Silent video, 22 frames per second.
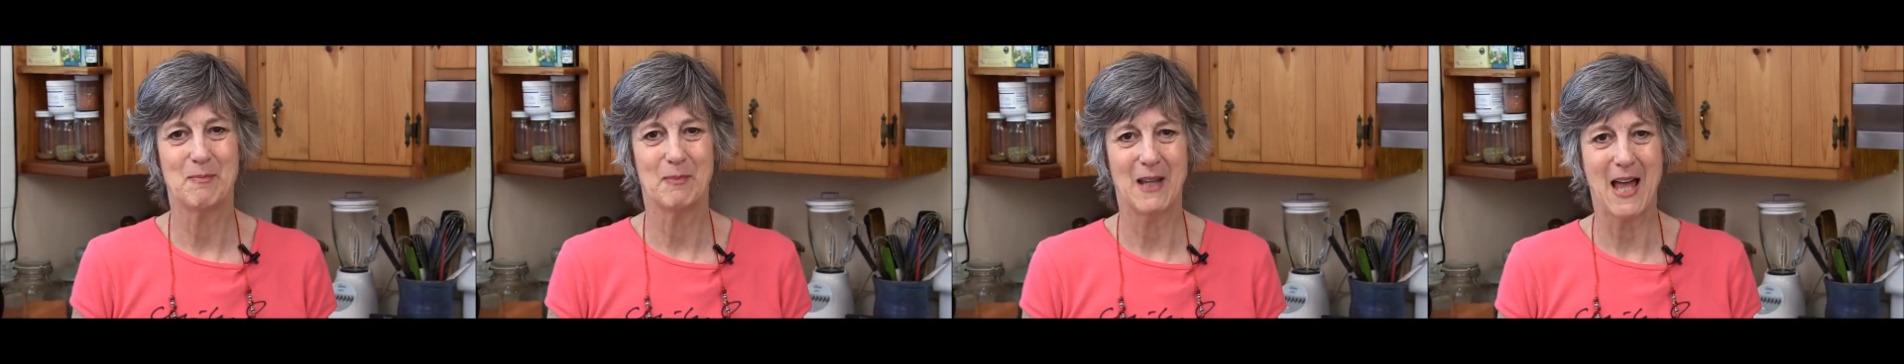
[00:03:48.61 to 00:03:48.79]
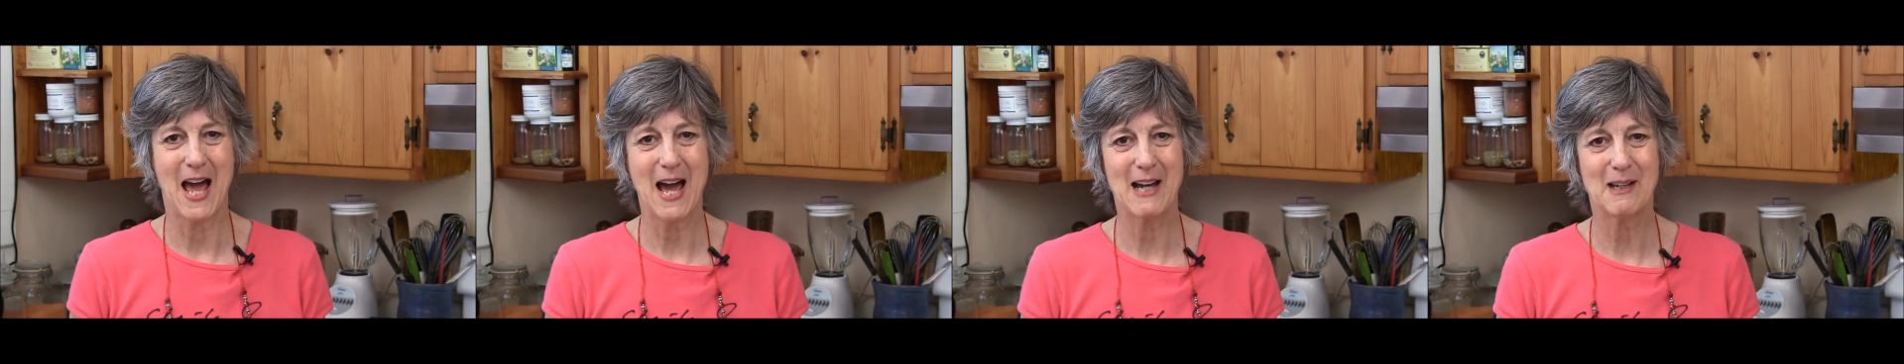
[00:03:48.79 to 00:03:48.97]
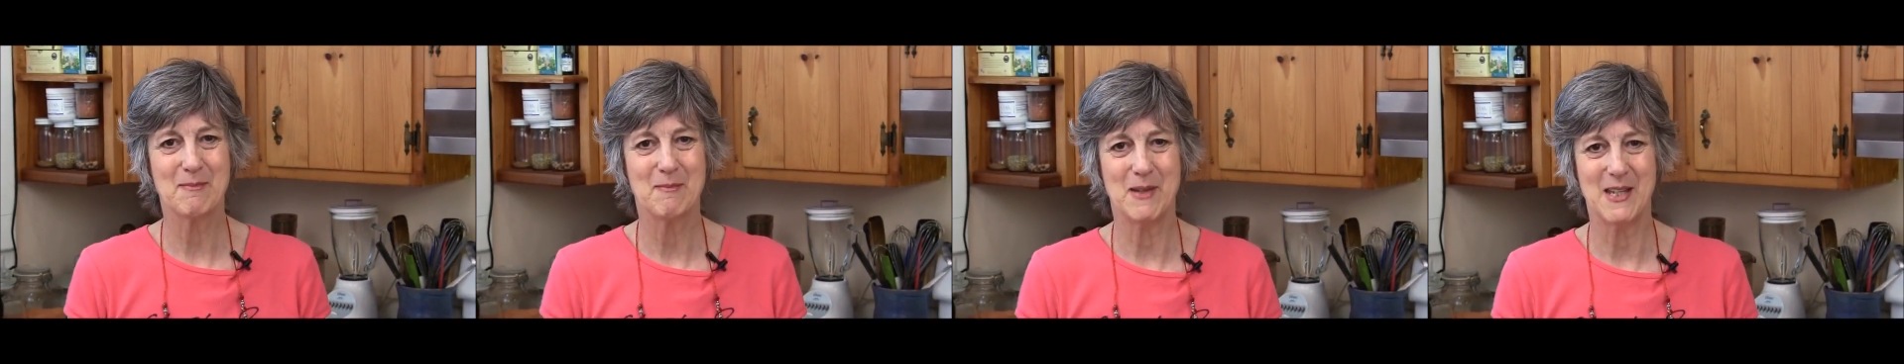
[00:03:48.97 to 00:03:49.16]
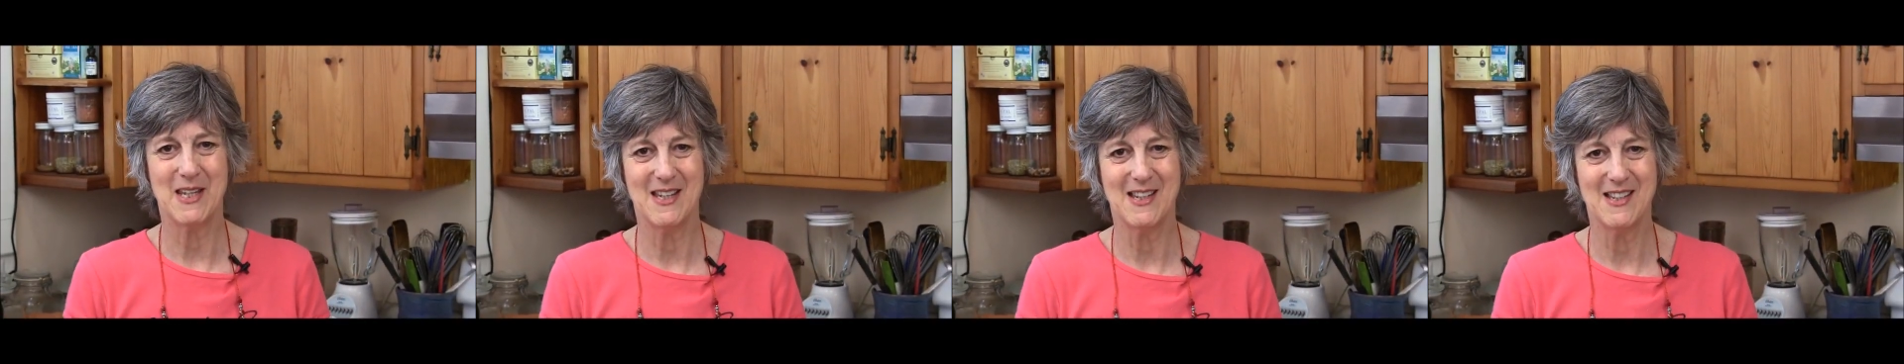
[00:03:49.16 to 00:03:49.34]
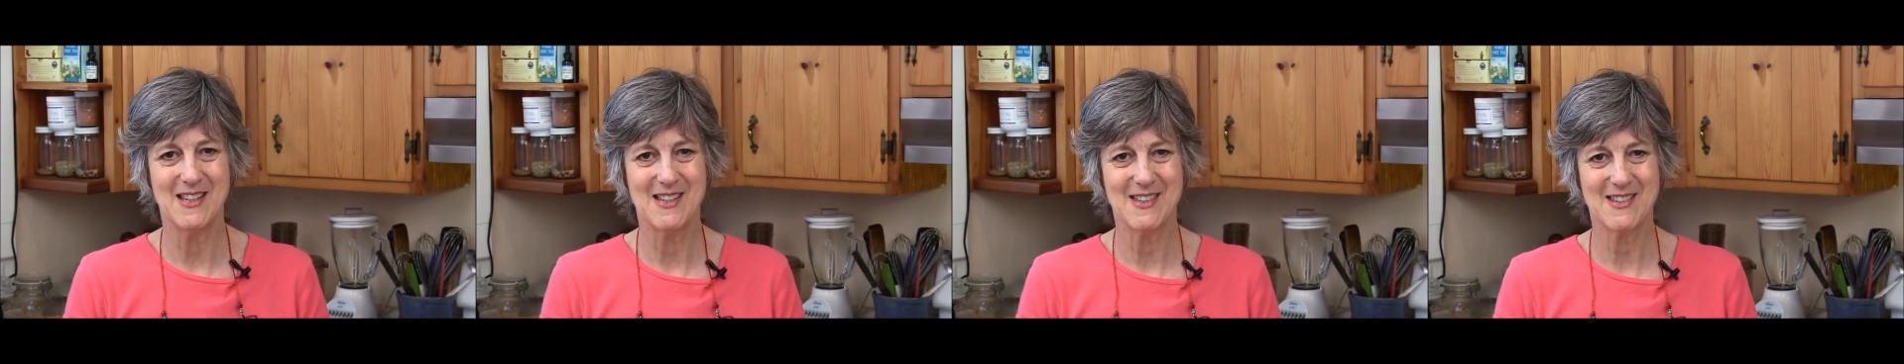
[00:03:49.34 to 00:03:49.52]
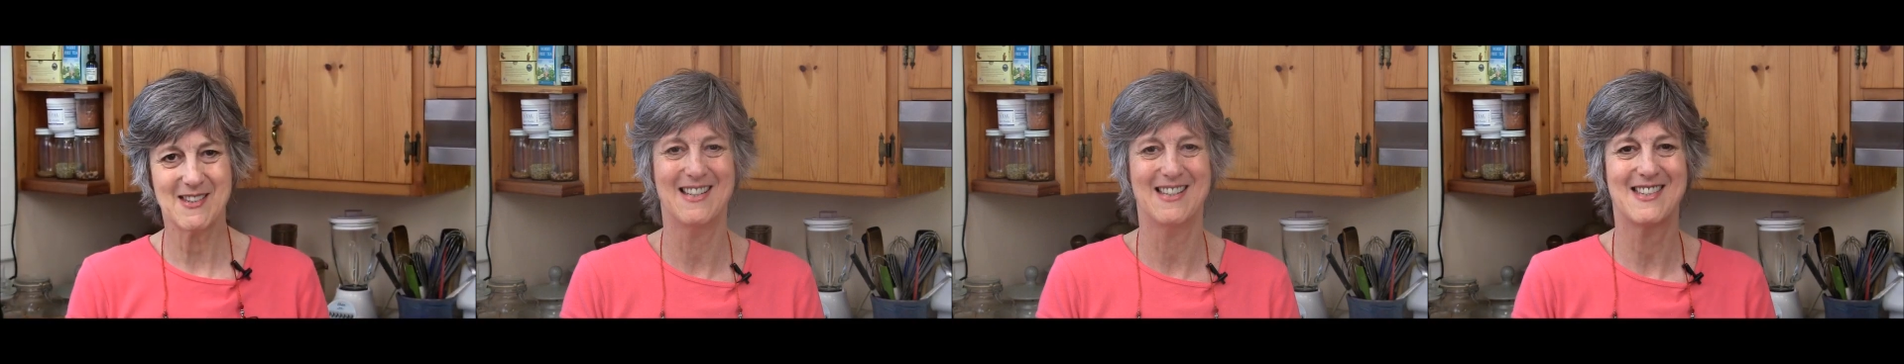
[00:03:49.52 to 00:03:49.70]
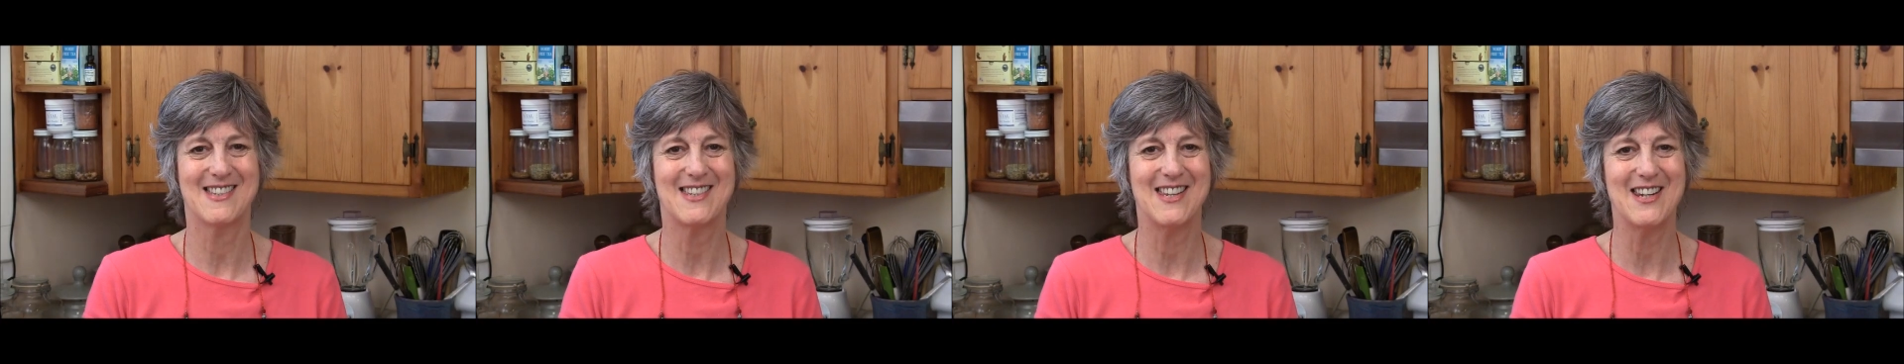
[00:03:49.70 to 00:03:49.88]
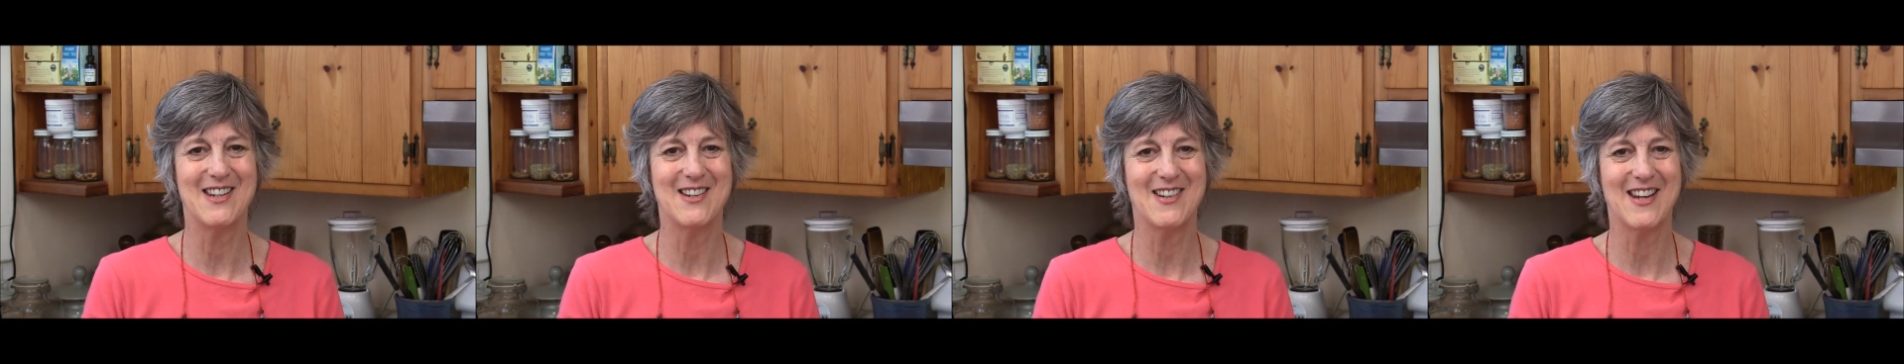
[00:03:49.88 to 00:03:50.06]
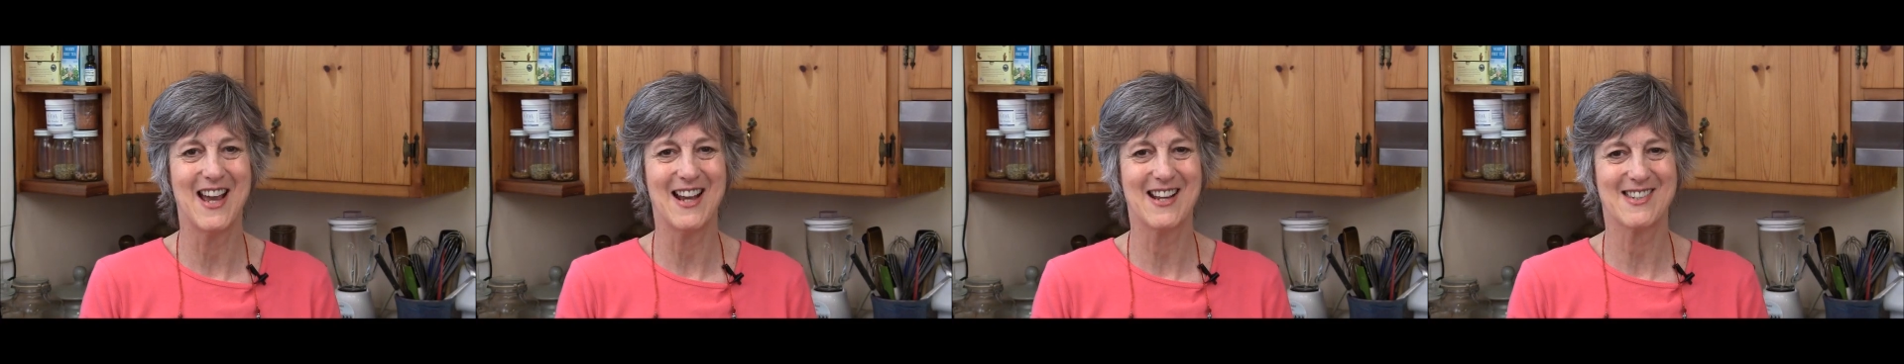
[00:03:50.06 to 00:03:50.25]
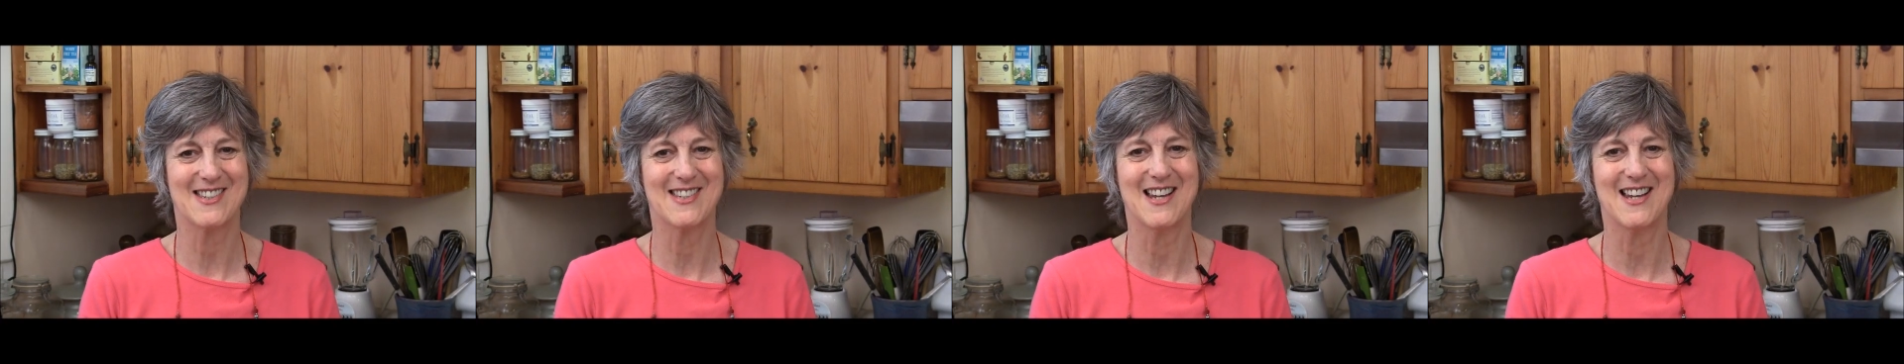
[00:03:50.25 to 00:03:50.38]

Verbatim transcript: black beans and see you next